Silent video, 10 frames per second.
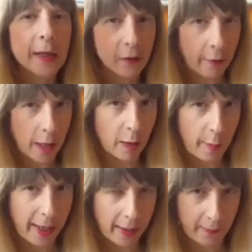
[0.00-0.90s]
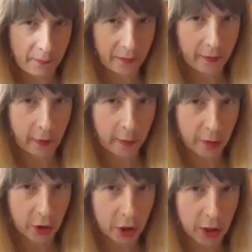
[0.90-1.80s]
It's very up here, very
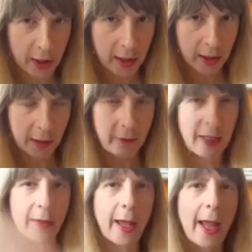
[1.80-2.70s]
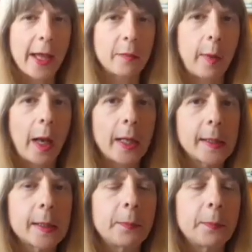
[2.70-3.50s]
much kind of in the head place.